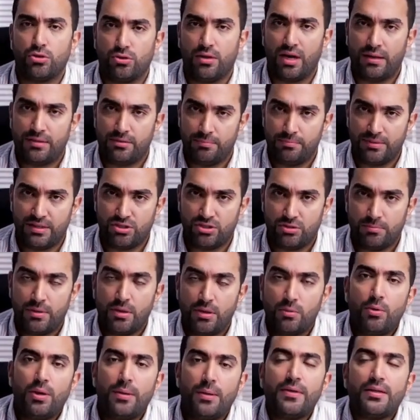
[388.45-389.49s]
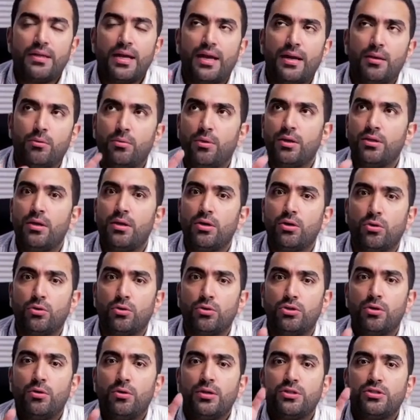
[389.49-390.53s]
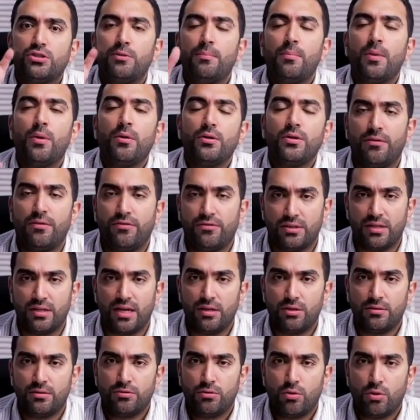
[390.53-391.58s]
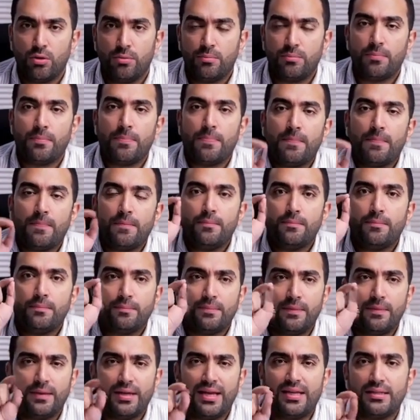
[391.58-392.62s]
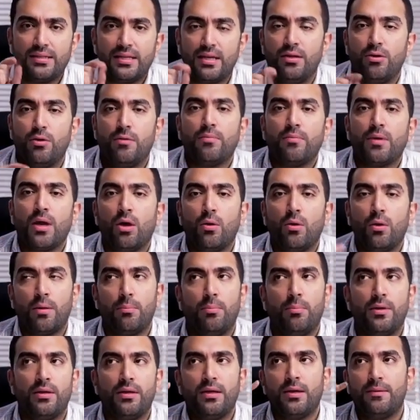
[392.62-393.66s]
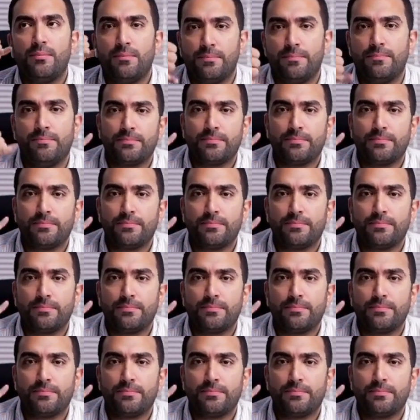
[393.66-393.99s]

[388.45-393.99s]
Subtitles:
you have a B2B website where the user is supposed to fill out a form, and then you follow up with them.